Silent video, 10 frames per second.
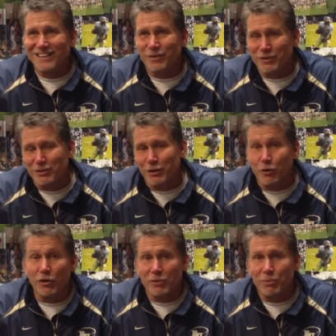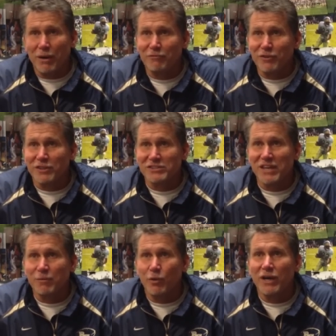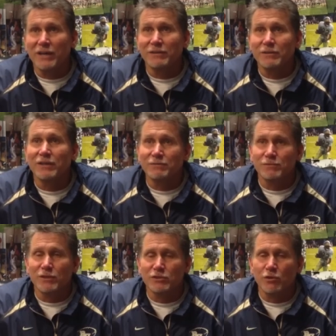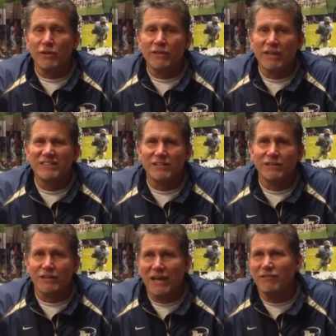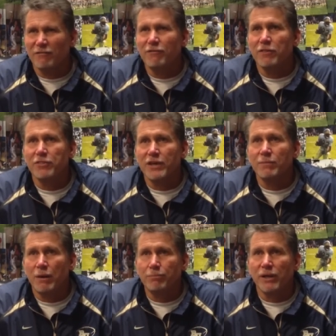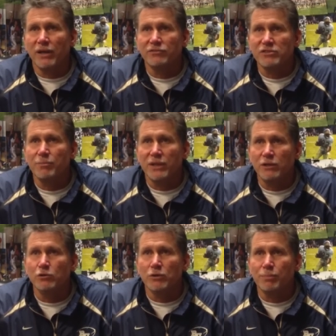you know. And Concordia probably feel the same way, and and and so that, that's a kind of a fun thing about playoffs. Somebody new to